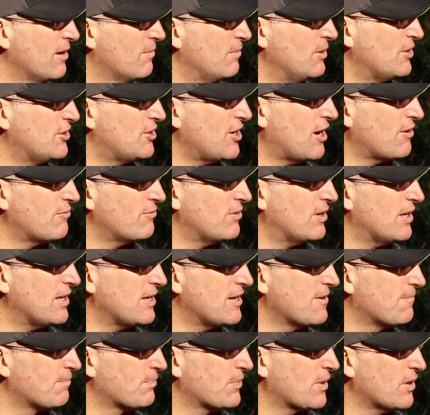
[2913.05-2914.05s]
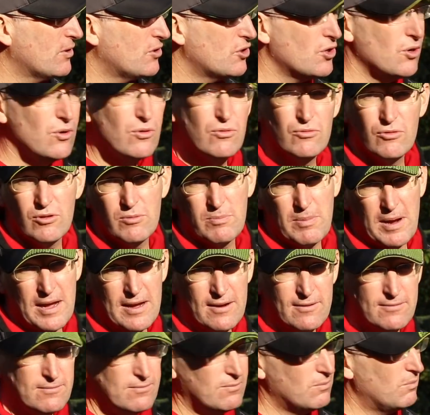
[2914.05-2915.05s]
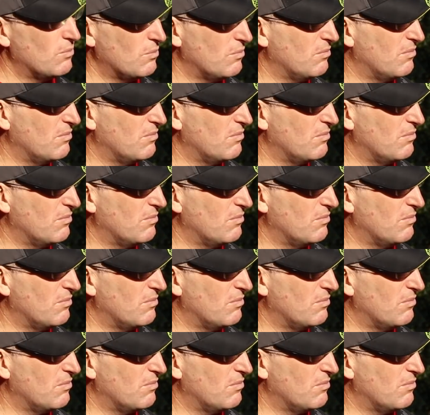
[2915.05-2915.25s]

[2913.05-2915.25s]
but generally £200